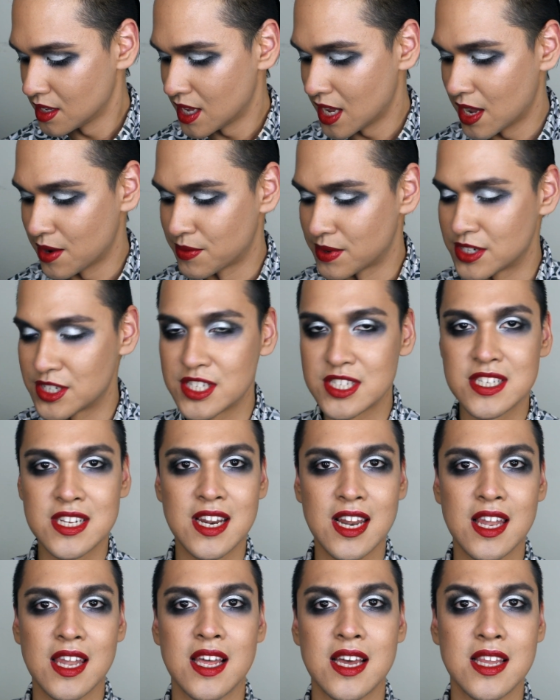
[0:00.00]
and we're just
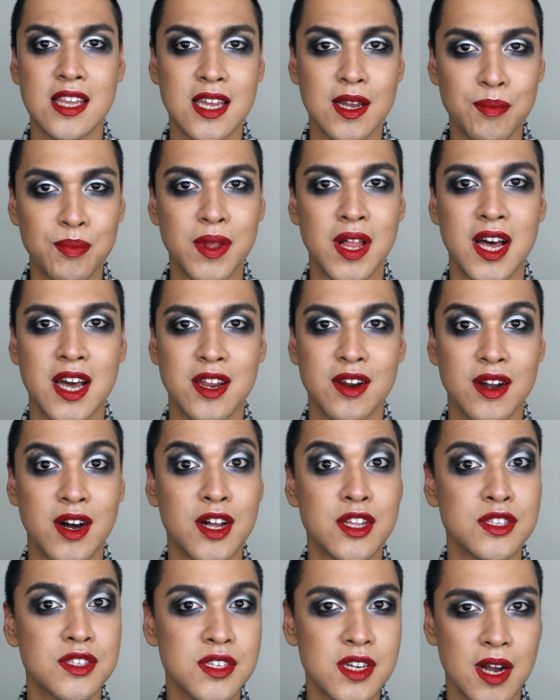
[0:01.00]
going to lightly apply it
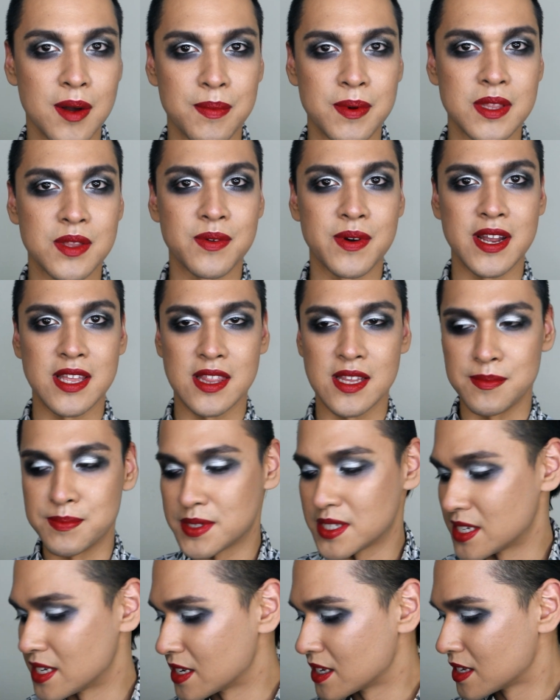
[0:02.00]
on top of the red
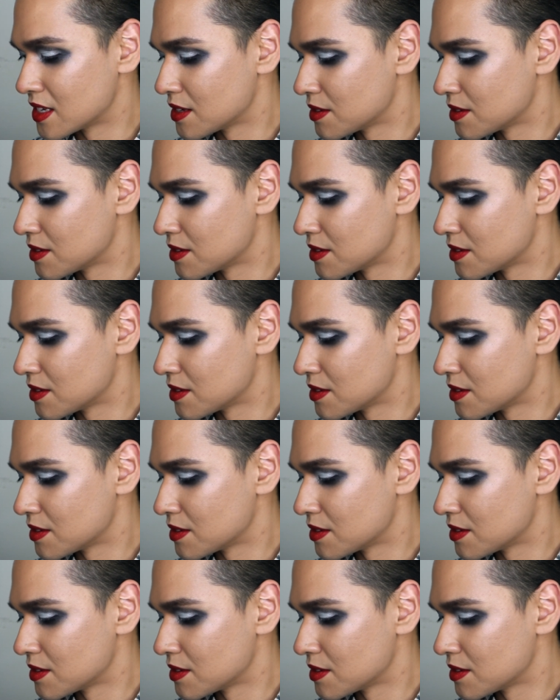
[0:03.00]
lipstick.